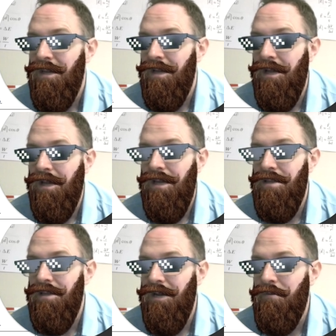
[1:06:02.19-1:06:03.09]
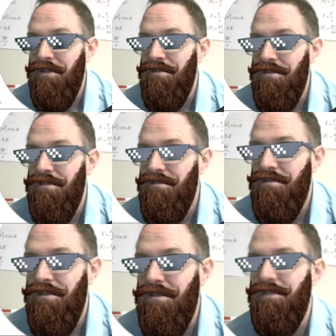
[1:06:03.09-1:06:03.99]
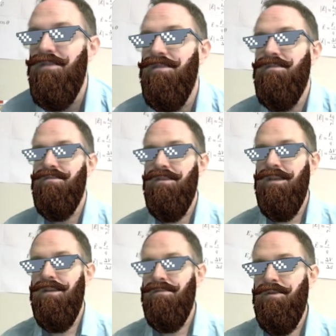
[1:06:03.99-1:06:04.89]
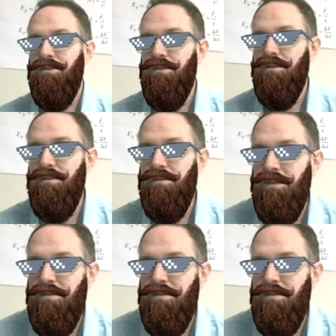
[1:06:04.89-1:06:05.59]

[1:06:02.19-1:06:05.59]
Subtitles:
And they have a bunch of distances and a bunch of other things